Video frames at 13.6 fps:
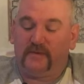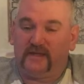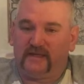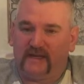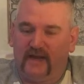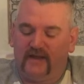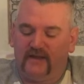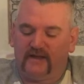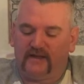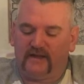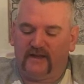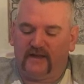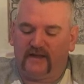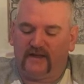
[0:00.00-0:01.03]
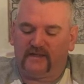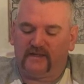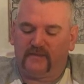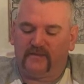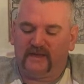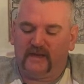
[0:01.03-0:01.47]
be silent, it can
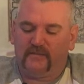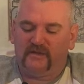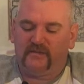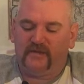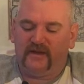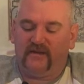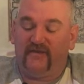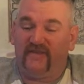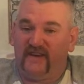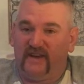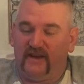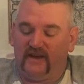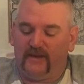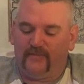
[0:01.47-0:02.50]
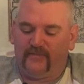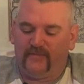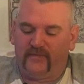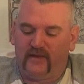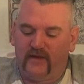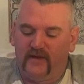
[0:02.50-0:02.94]
sometimes be a V.
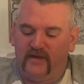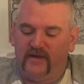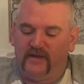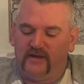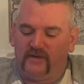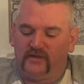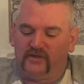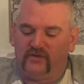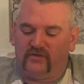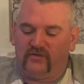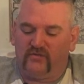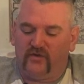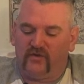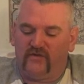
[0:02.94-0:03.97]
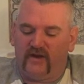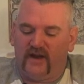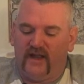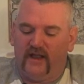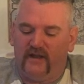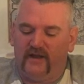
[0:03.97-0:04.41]
So we'll go for
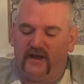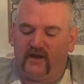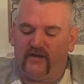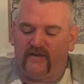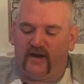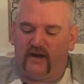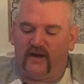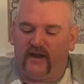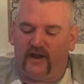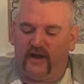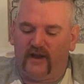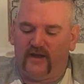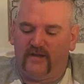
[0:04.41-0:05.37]
Éilean na Covarley.